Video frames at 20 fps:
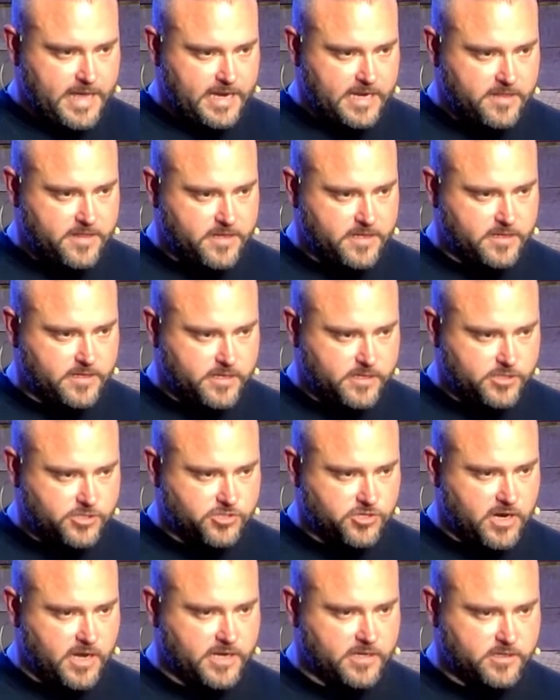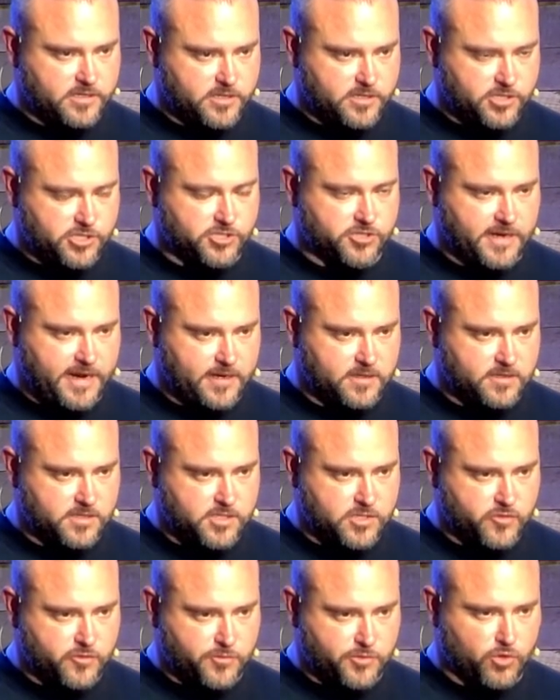Anything that is trying to distract
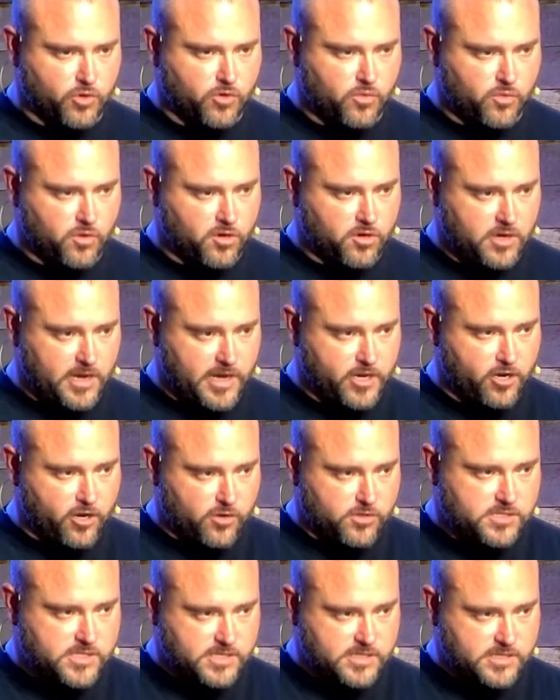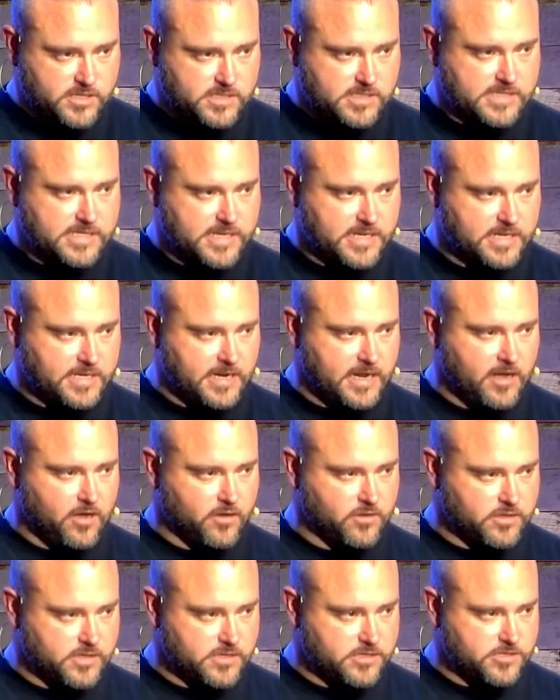us from your word, I curse it and send it
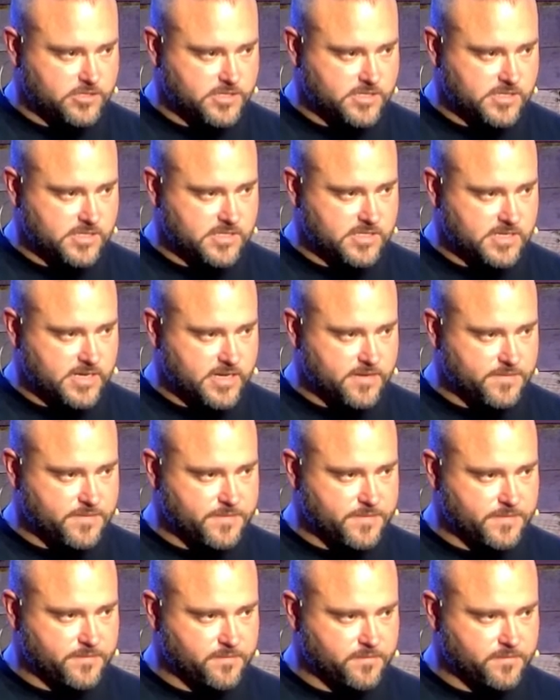out in Jesus' name.